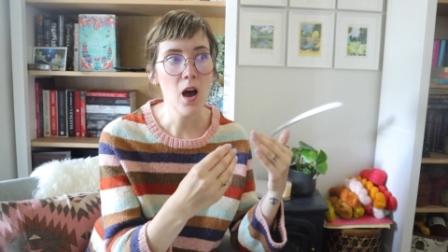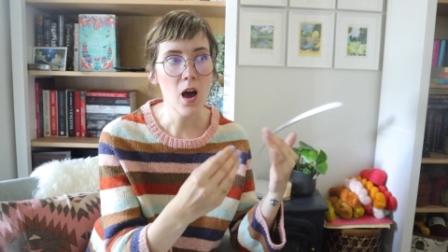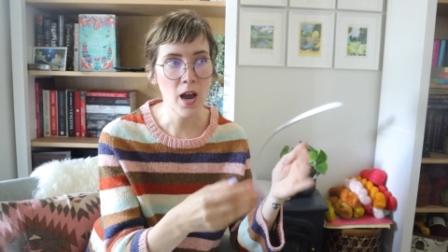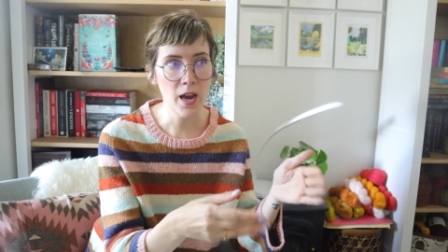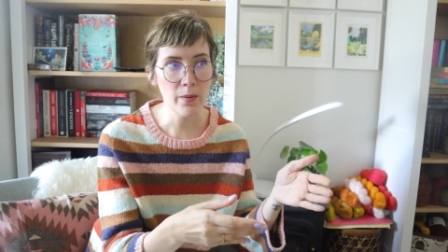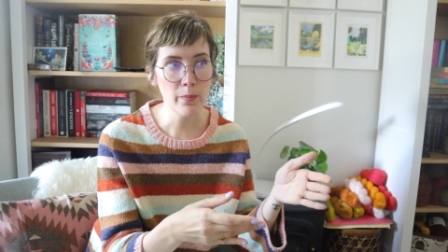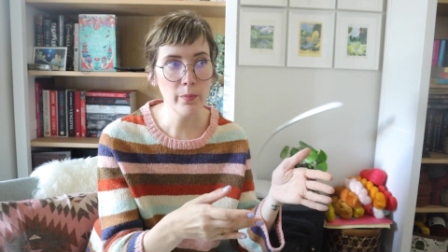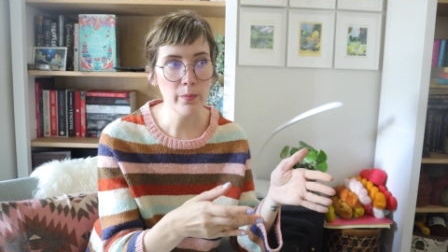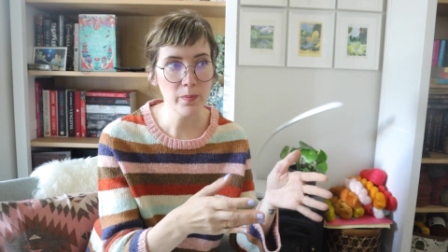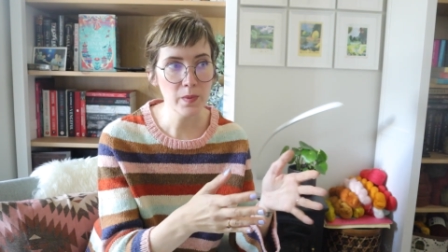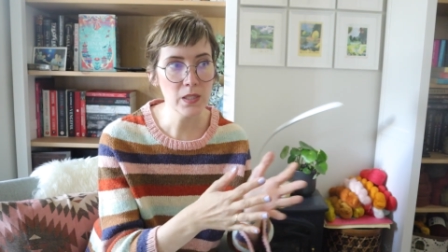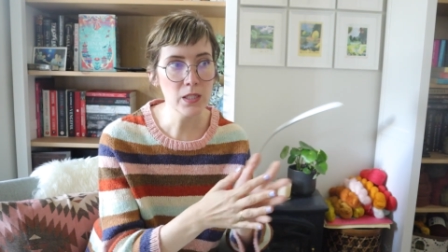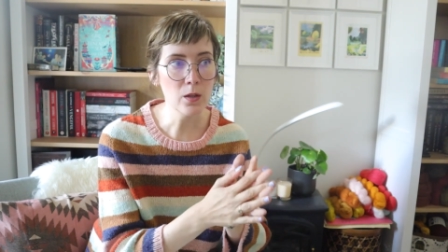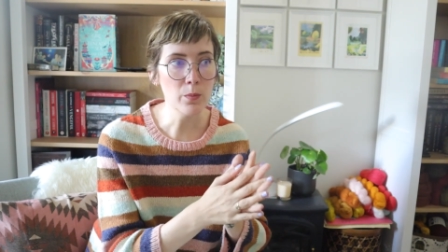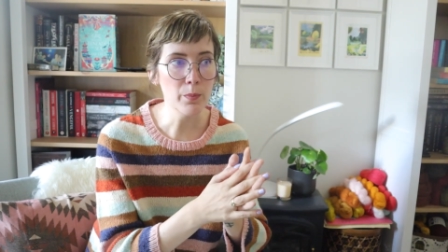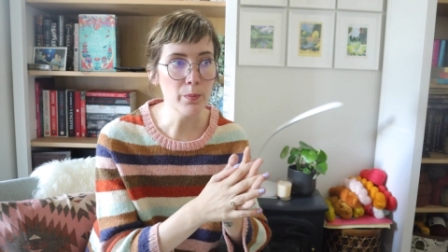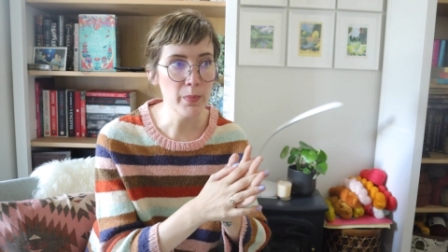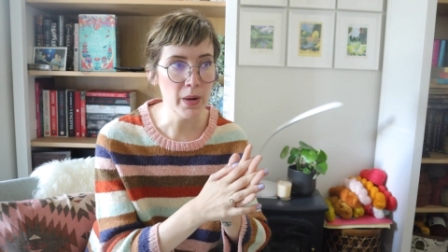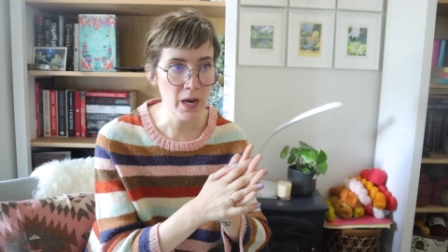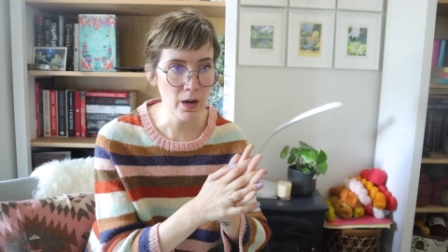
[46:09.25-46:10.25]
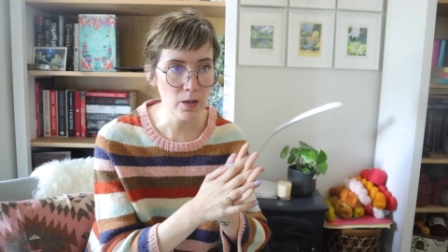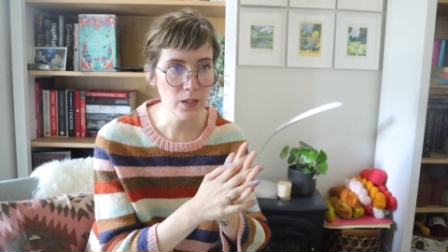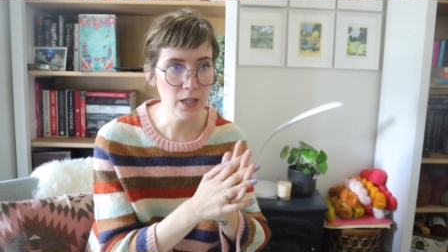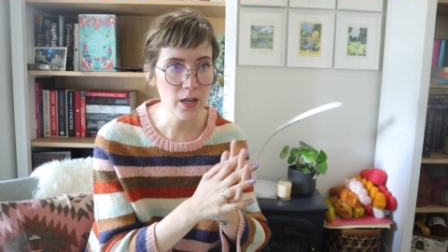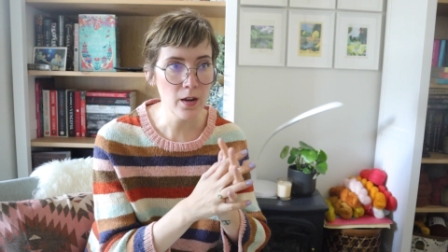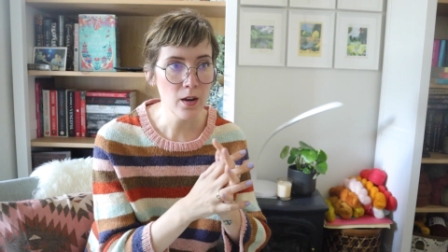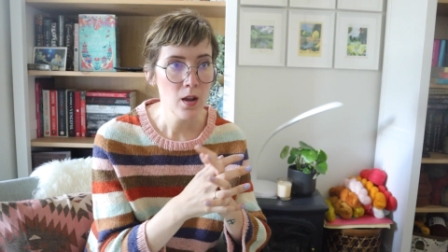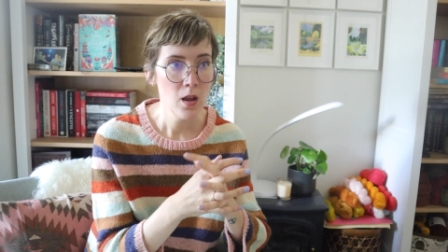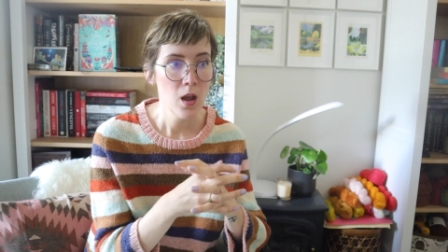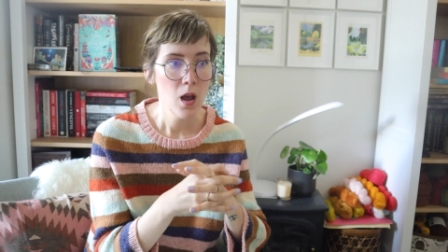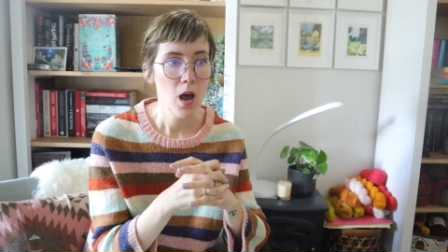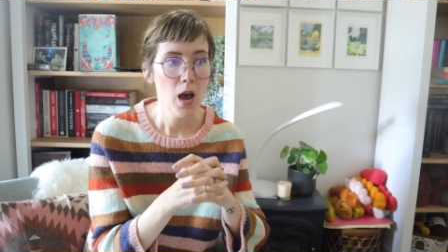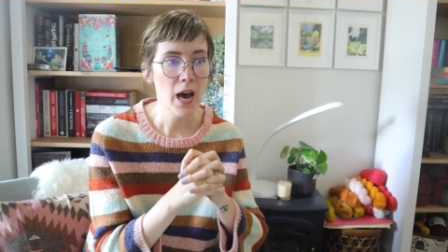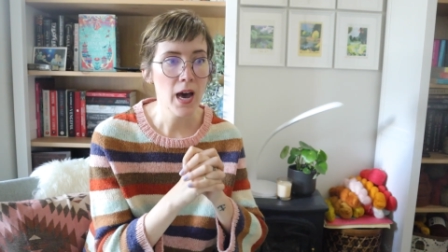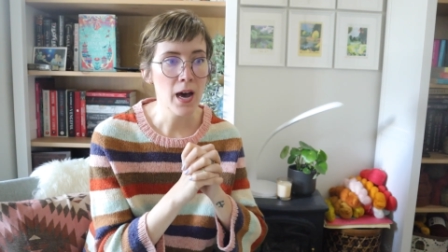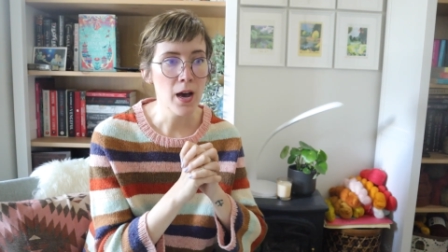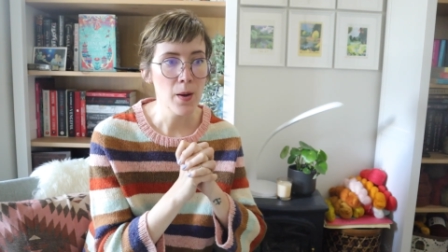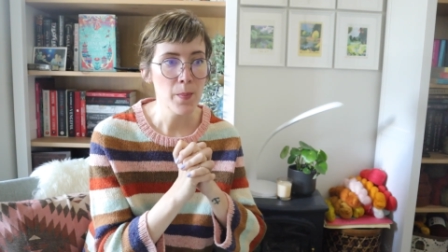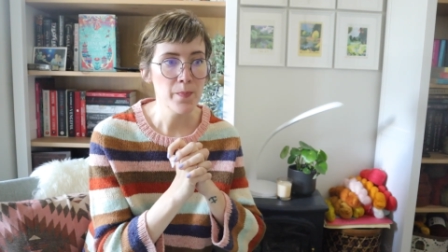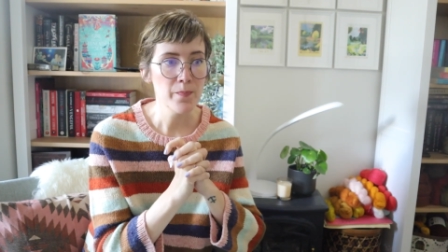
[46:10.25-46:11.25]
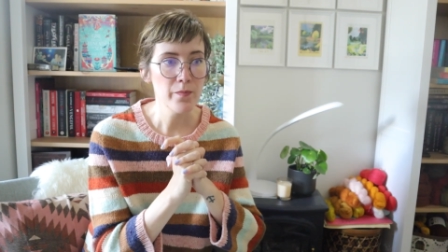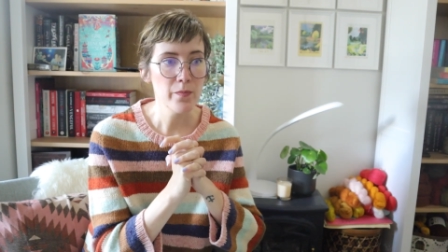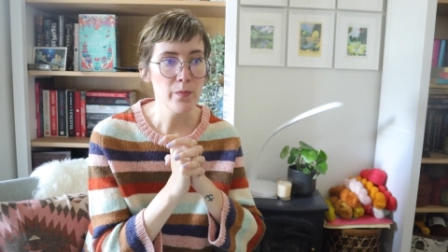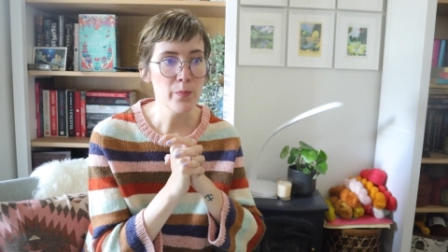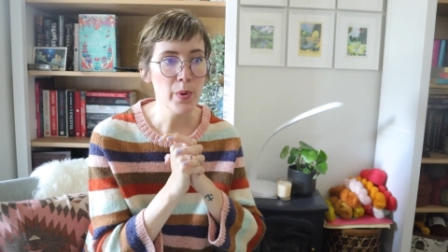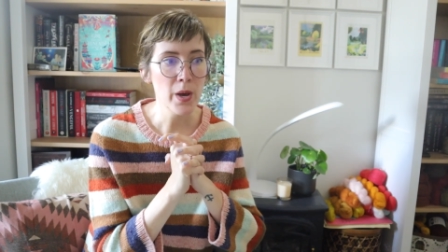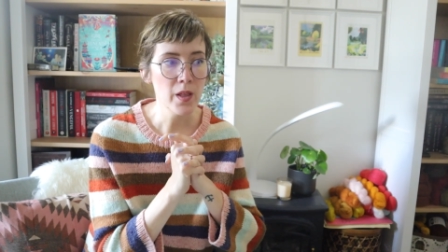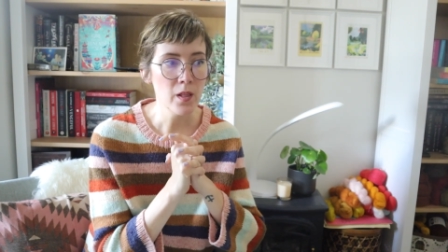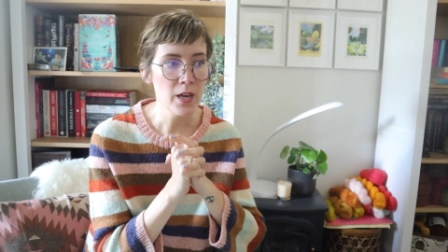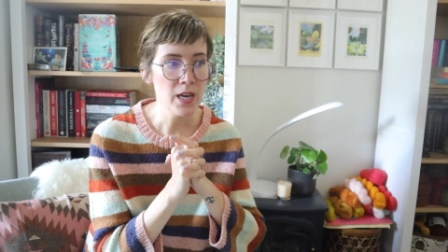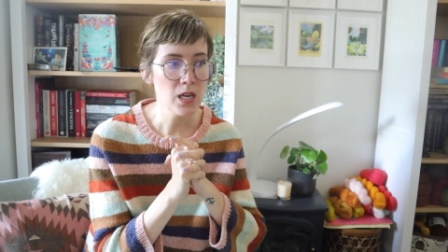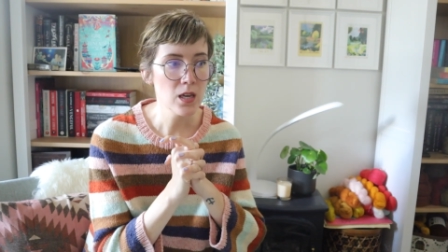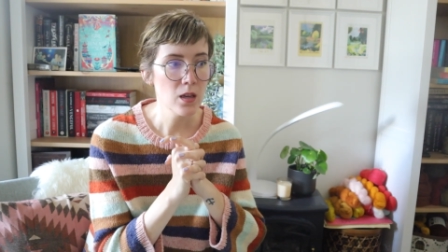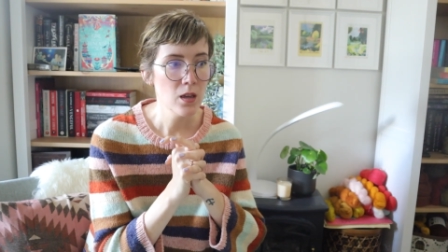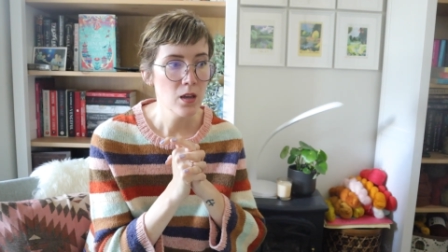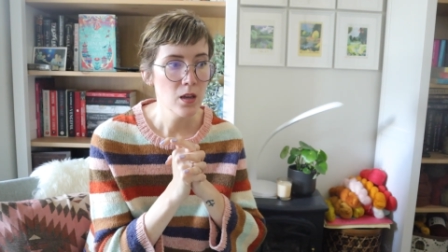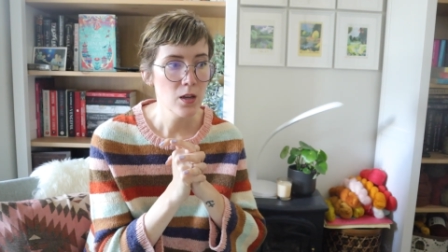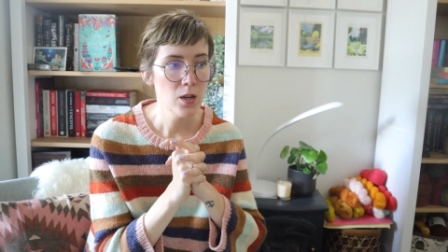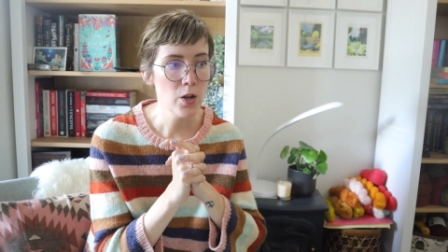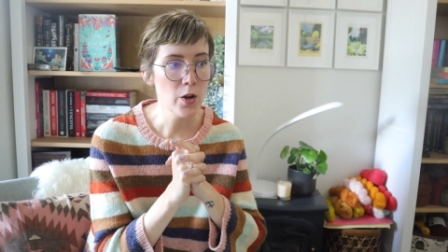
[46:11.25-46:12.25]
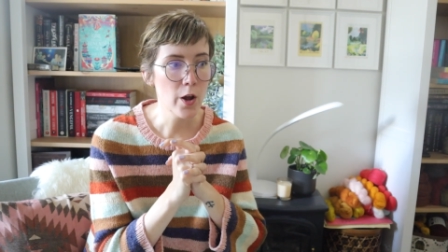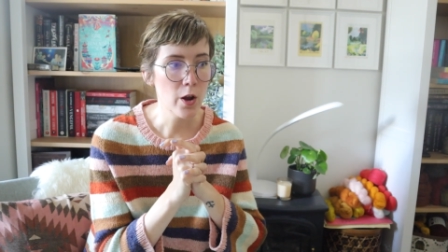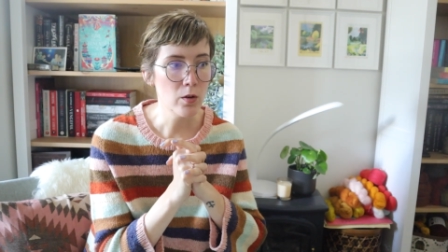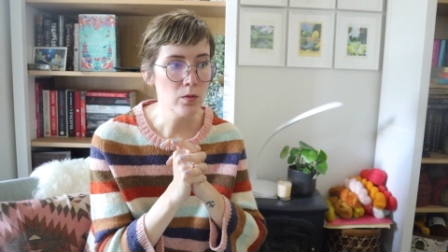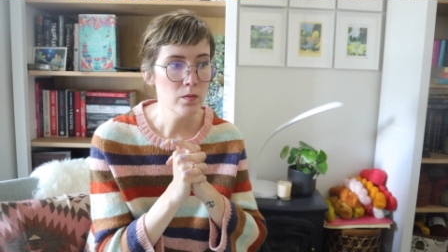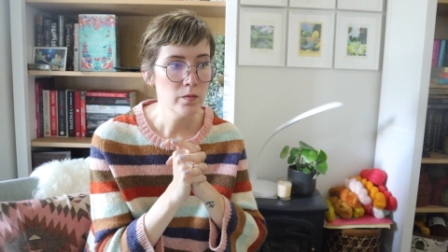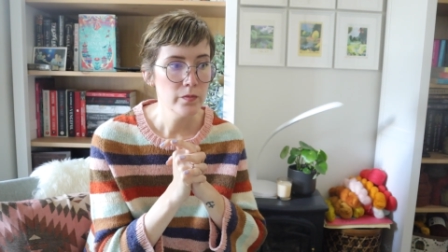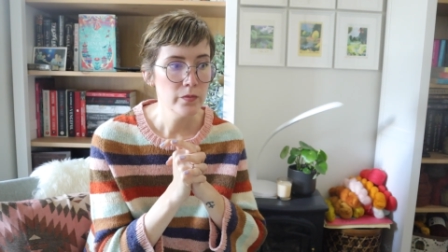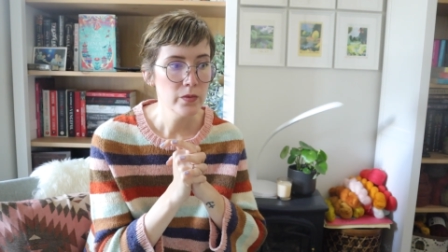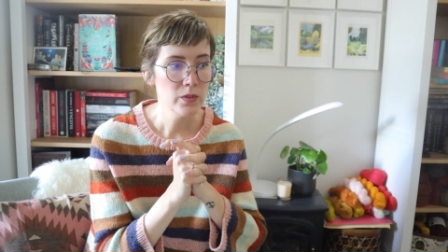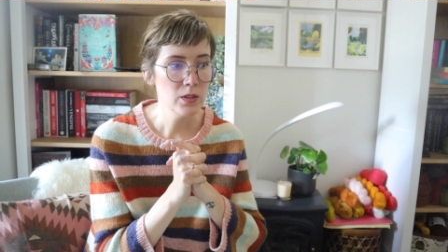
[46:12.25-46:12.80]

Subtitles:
I still parented. But like, you know,